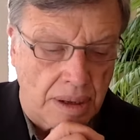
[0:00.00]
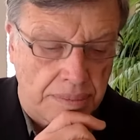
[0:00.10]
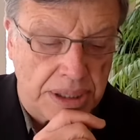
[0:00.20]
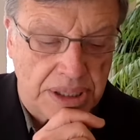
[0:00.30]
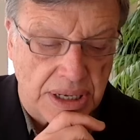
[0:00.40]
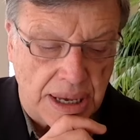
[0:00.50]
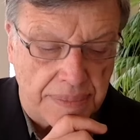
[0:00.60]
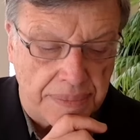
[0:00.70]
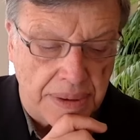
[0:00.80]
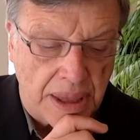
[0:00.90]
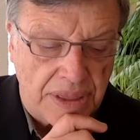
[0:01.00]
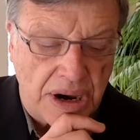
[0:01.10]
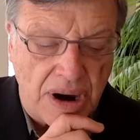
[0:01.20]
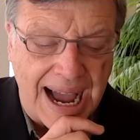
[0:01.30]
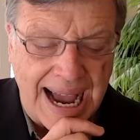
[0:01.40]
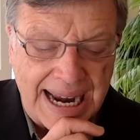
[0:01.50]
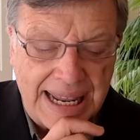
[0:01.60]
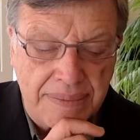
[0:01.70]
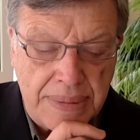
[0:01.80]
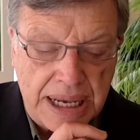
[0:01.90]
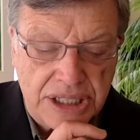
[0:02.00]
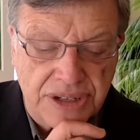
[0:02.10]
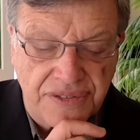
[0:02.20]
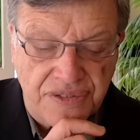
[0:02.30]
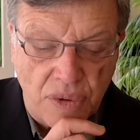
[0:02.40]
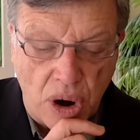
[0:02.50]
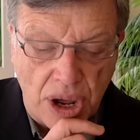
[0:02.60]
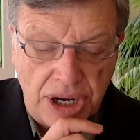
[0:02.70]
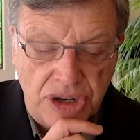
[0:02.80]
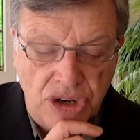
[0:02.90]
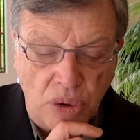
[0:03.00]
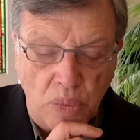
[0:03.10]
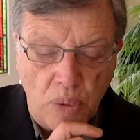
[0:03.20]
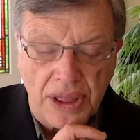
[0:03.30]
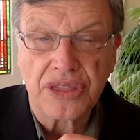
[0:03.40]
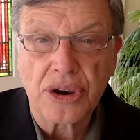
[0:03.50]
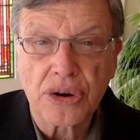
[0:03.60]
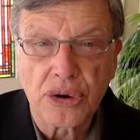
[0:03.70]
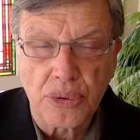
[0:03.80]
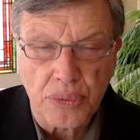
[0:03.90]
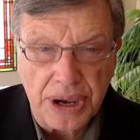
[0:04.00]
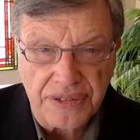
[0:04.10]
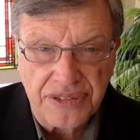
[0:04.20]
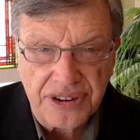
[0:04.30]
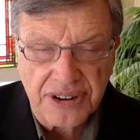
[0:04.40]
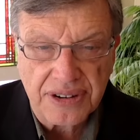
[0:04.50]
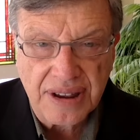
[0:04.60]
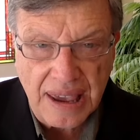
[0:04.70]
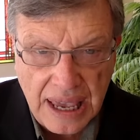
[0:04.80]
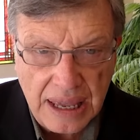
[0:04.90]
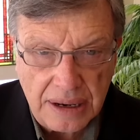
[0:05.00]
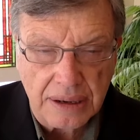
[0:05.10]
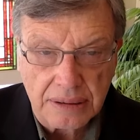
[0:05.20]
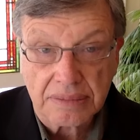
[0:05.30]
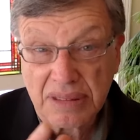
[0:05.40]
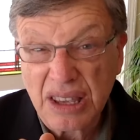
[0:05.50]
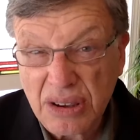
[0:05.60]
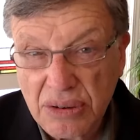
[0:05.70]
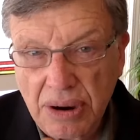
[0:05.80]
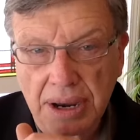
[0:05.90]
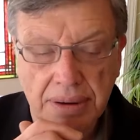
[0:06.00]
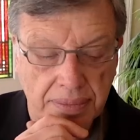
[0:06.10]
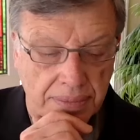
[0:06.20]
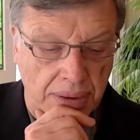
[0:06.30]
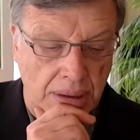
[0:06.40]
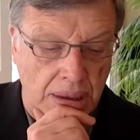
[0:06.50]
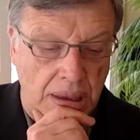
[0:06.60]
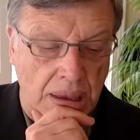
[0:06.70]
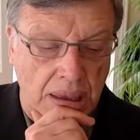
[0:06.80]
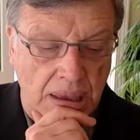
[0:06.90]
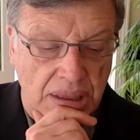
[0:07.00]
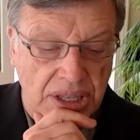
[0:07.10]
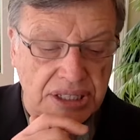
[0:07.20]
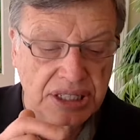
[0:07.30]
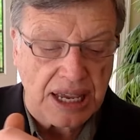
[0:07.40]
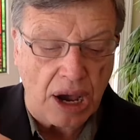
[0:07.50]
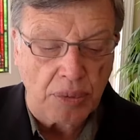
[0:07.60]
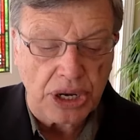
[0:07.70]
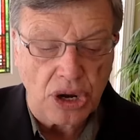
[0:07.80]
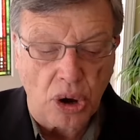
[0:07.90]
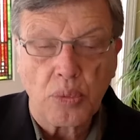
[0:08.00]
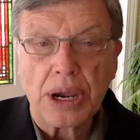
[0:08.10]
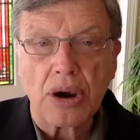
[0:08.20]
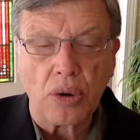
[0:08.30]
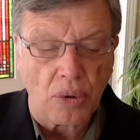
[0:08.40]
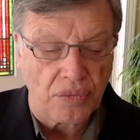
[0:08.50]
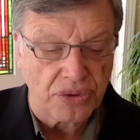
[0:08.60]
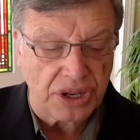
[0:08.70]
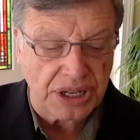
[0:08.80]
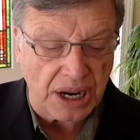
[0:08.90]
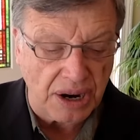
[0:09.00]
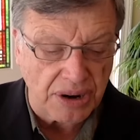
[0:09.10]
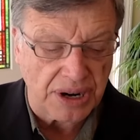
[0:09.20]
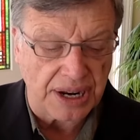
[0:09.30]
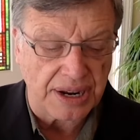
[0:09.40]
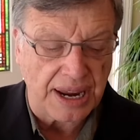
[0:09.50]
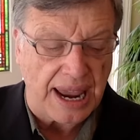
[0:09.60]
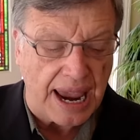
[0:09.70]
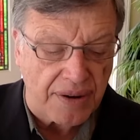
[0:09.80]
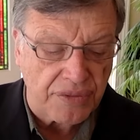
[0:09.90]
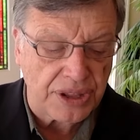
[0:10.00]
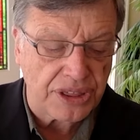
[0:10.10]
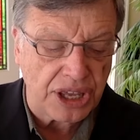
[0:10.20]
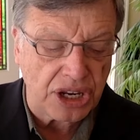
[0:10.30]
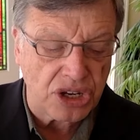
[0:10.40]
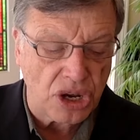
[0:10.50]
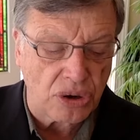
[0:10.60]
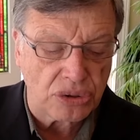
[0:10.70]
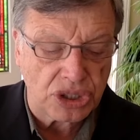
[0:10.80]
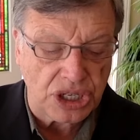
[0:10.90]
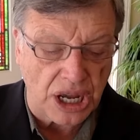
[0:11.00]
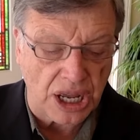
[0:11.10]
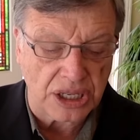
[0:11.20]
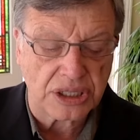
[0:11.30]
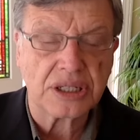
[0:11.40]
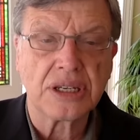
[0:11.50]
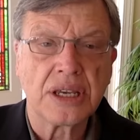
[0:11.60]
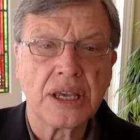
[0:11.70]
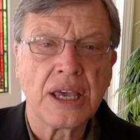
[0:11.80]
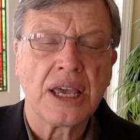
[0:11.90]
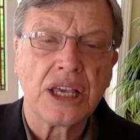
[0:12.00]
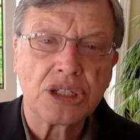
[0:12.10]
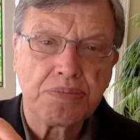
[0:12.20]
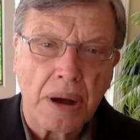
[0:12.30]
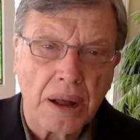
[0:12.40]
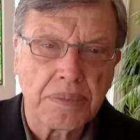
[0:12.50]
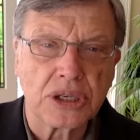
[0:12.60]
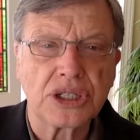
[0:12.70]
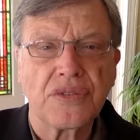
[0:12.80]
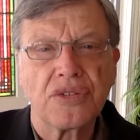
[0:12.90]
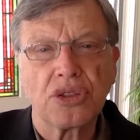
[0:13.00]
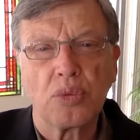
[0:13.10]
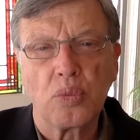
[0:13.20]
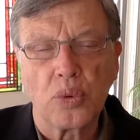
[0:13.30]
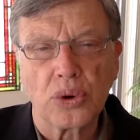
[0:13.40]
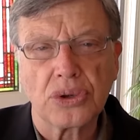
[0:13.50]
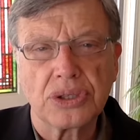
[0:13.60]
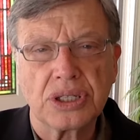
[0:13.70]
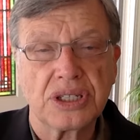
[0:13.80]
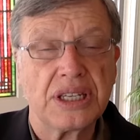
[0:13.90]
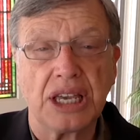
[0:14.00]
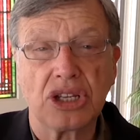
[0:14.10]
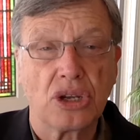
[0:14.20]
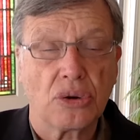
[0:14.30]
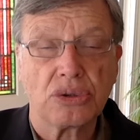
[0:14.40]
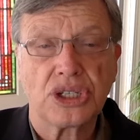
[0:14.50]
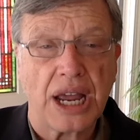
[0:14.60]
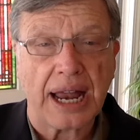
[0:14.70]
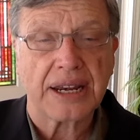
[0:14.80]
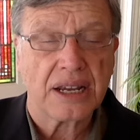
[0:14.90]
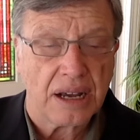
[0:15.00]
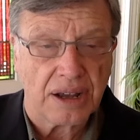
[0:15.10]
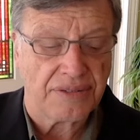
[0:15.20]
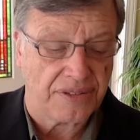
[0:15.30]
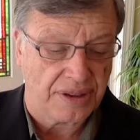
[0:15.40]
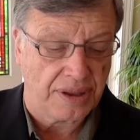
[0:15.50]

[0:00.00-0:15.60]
Musk again. They are hiding massive fraud and don't want their grift to end. Think Ukraine. This is how we know we are over the target. Everything Doge does is published for the world to see at doge.gov.